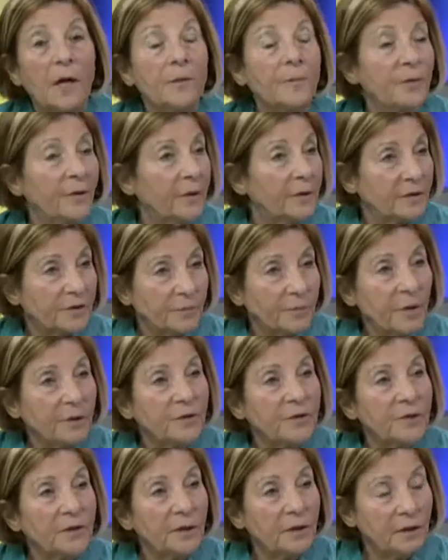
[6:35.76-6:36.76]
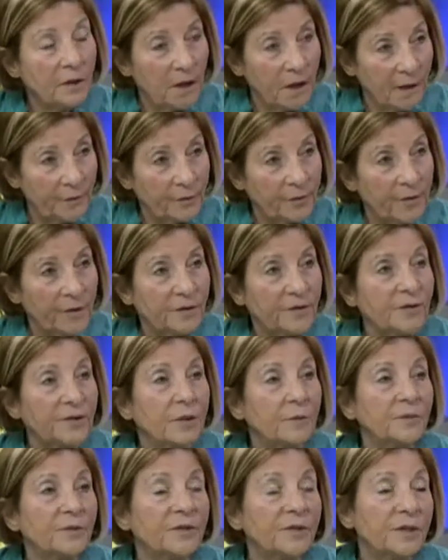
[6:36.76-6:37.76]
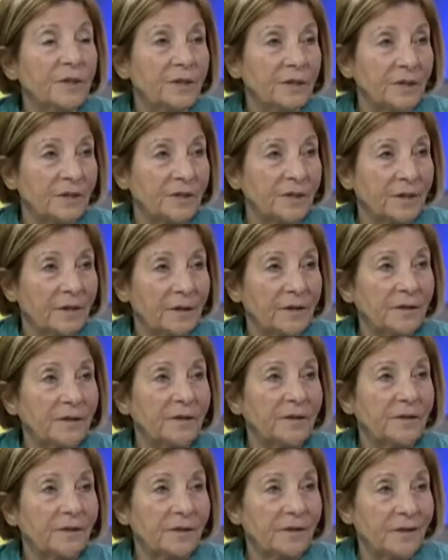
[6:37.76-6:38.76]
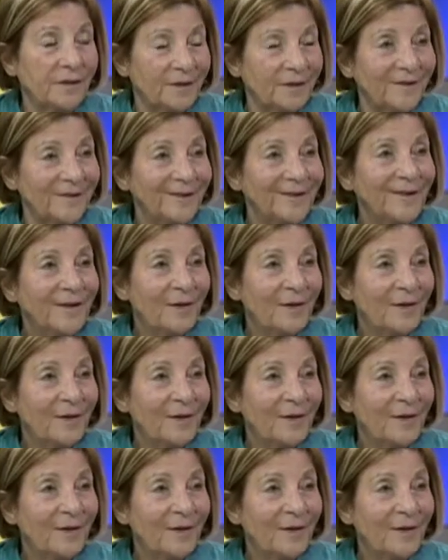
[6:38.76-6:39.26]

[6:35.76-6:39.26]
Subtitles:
Libraries, mostly, some senior centers, yeah.